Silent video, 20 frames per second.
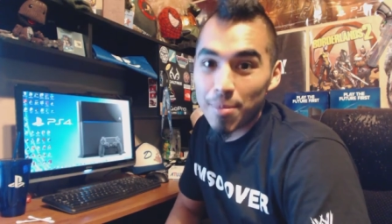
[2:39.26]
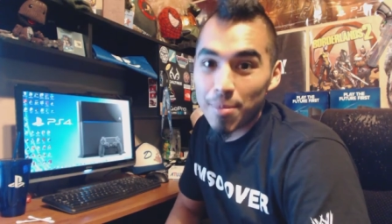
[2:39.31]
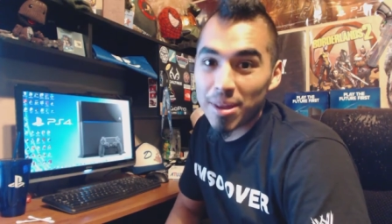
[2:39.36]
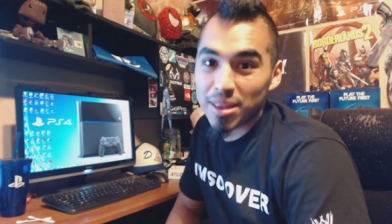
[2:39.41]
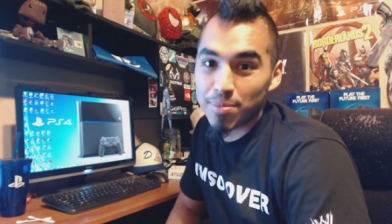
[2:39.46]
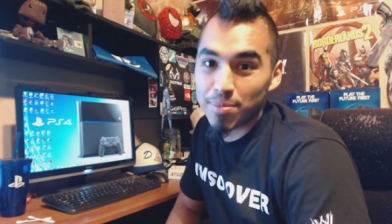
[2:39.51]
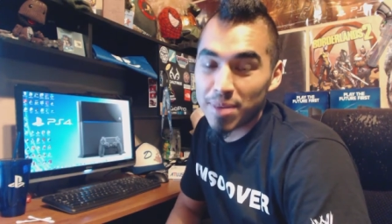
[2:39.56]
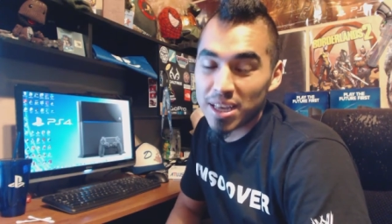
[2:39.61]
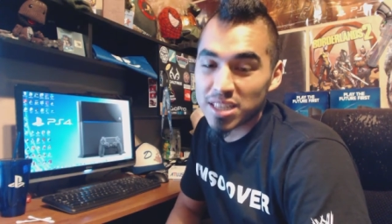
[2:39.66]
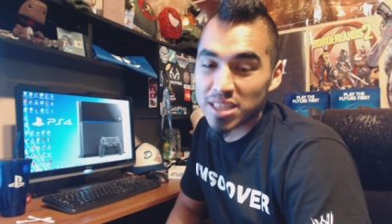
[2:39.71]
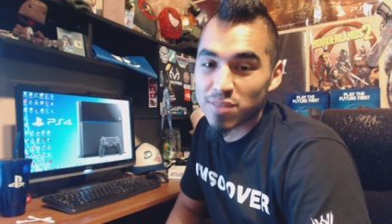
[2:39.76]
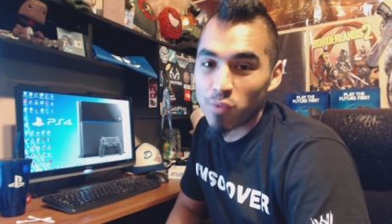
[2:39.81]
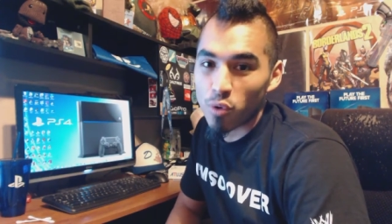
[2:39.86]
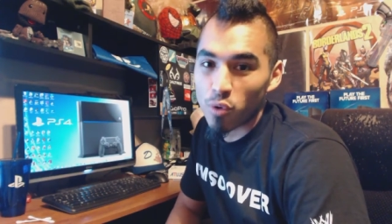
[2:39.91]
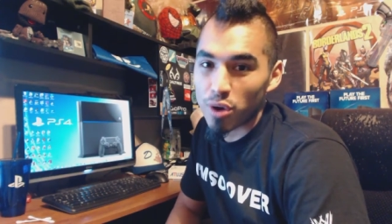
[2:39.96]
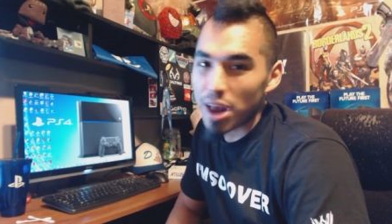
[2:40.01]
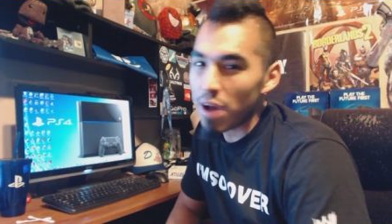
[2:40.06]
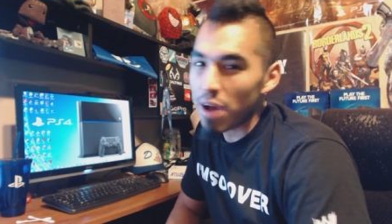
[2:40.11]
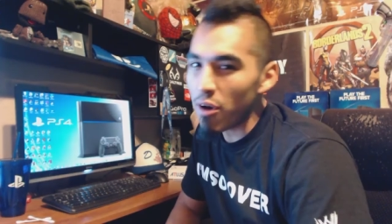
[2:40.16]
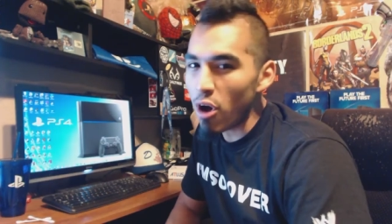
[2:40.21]
about the
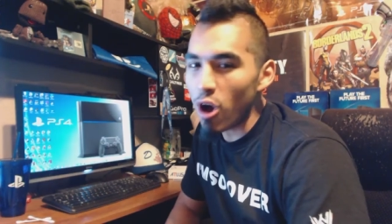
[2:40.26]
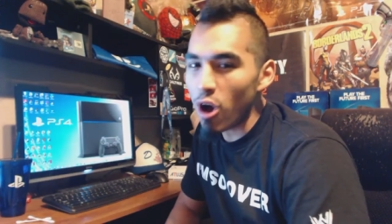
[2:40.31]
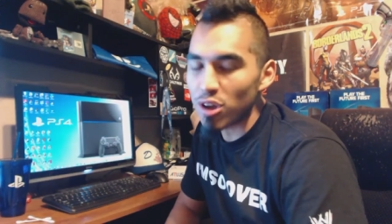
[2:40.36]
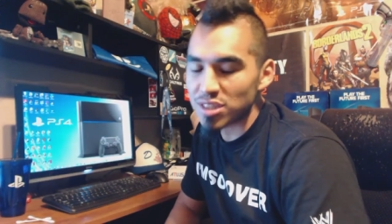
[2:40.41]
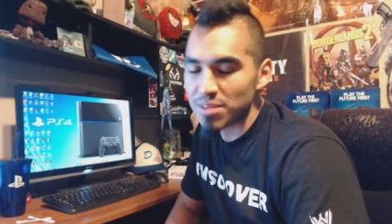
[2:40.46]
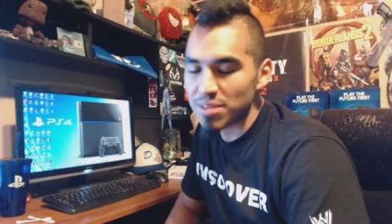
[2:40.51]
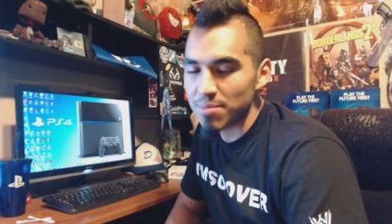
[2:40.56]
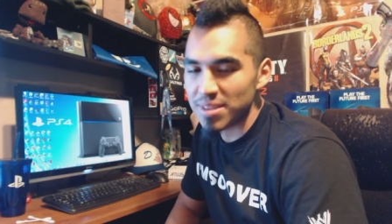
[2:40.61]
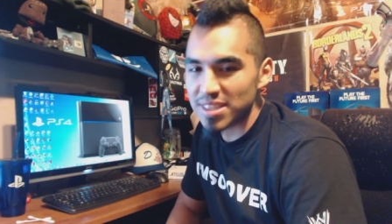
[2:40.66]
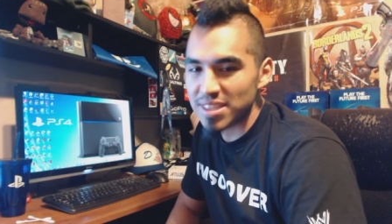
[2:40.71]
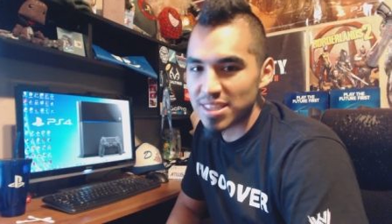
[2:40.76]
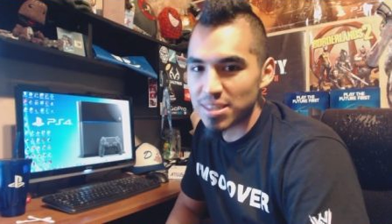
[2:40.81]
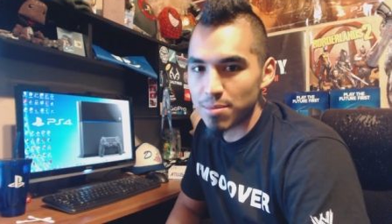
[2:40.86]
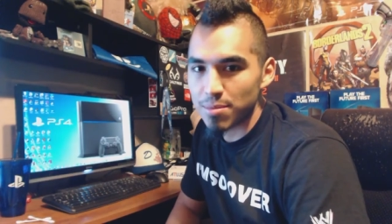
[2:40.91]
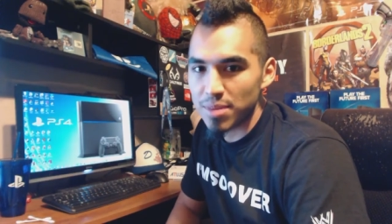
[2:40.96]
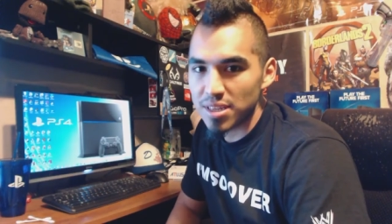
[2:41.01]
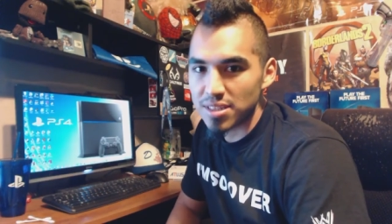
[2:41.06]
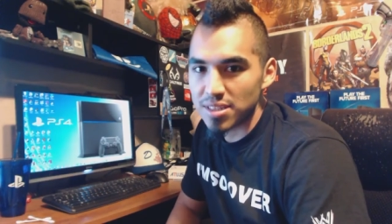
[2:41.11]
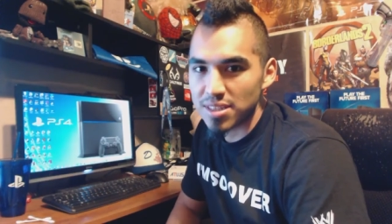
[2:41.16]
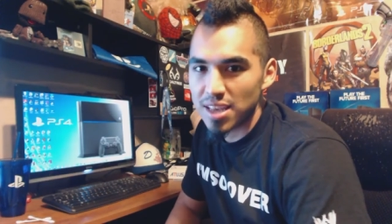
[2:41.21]
PS4 and how awesome the
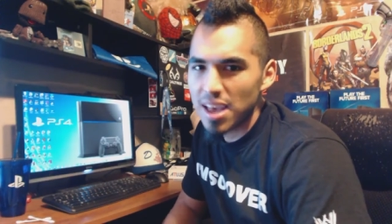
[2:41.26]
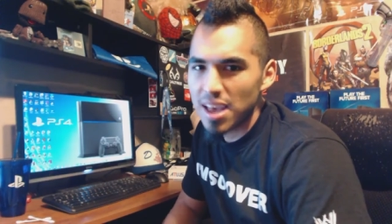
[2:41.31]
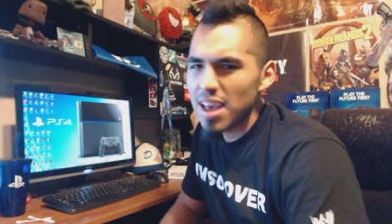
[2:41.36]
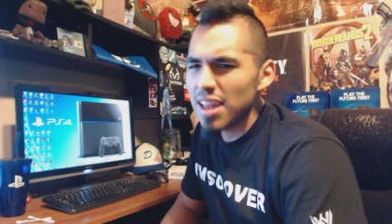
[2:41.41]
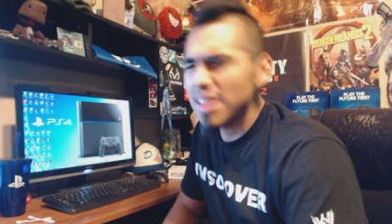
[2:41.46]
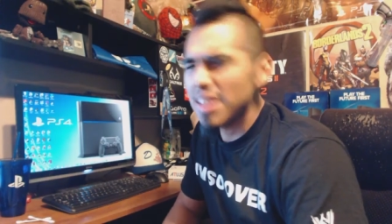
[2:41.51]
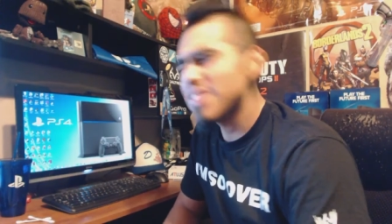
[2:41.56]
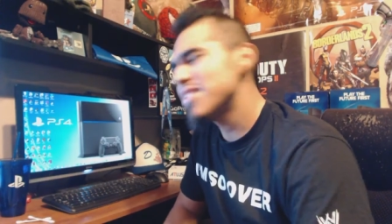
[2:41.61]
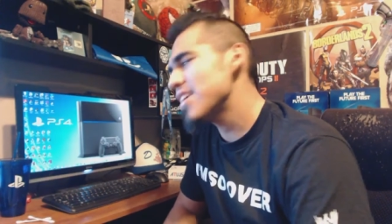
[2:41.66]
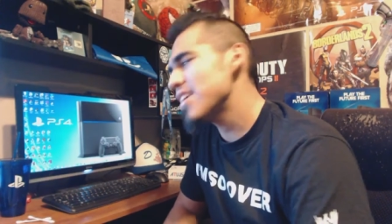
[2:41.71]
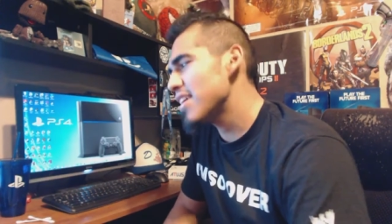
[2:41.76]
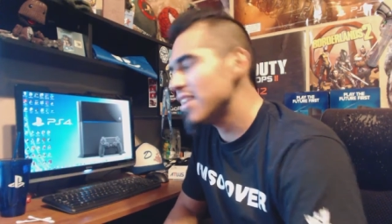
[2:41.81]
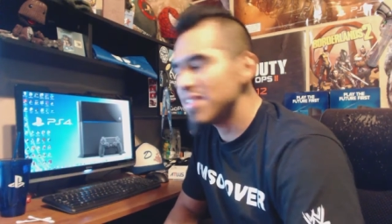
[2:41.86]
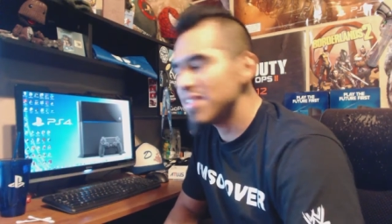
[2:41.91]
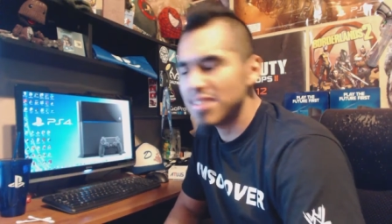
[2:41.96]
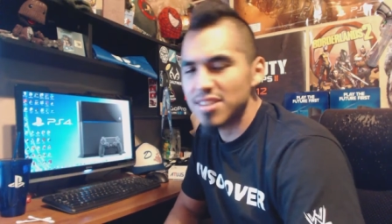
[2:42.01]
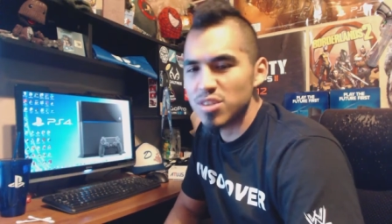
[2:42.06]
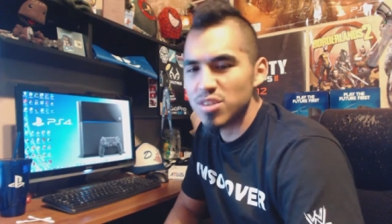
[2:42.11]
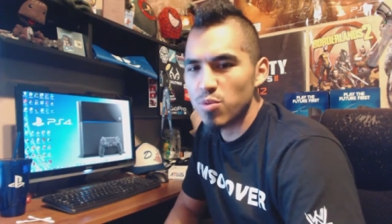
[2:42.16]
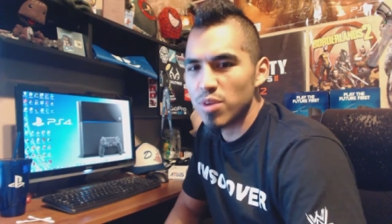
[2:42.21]
system is. Let's take a
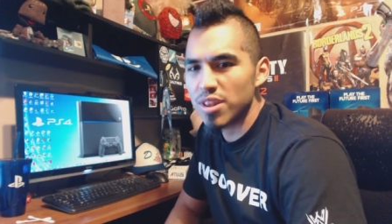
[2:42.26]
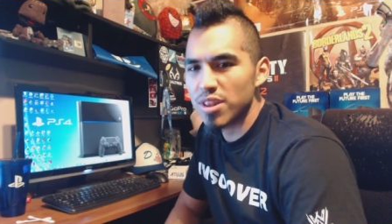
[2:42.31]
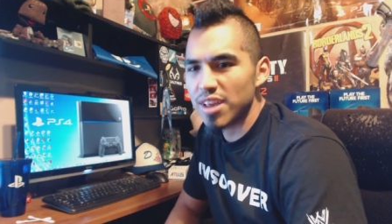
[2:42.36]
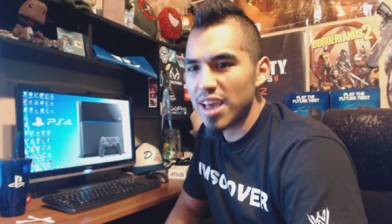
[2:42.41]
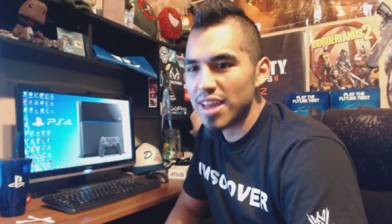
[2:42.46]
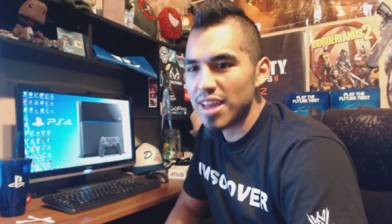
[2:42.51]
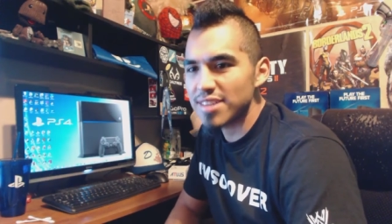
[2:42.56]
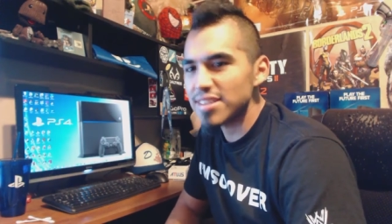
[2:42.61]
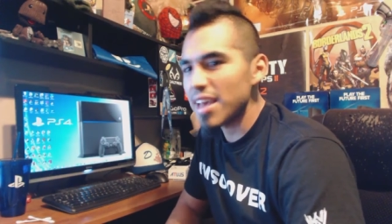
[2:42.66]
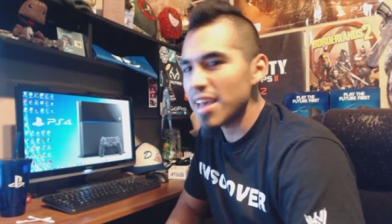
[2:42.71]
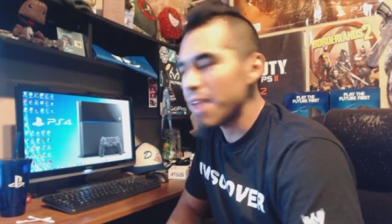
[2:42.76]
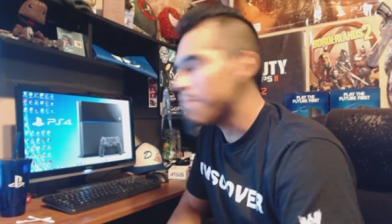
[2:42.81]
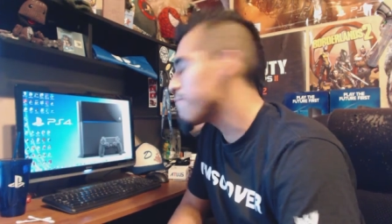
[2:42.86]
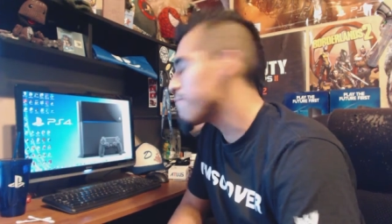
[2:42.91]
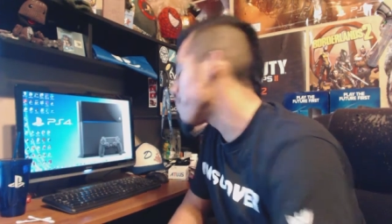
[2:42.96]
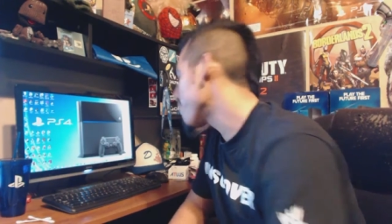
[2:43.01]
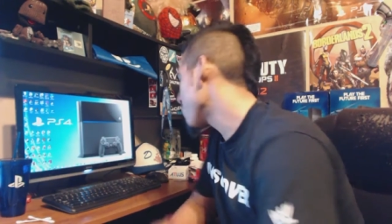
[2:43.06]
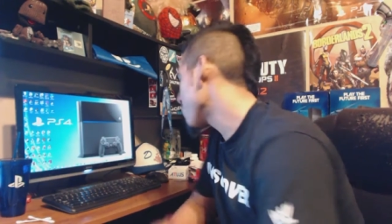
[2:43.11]
listen to what they gotta say.